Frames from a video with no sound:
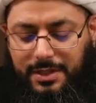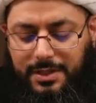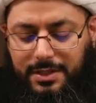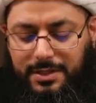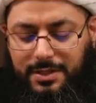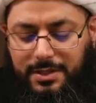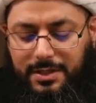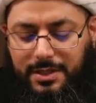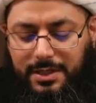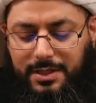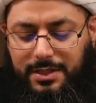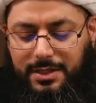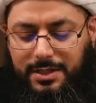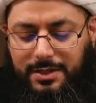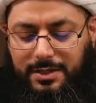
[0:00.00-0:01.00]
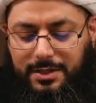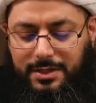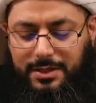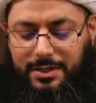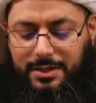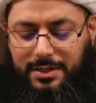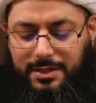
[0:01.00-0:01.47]
of the concealments
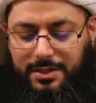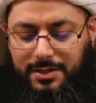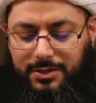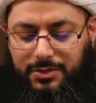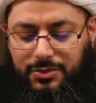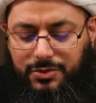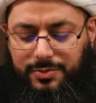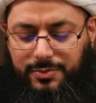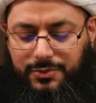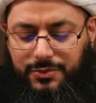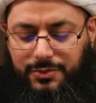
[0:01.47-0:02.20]
they've committed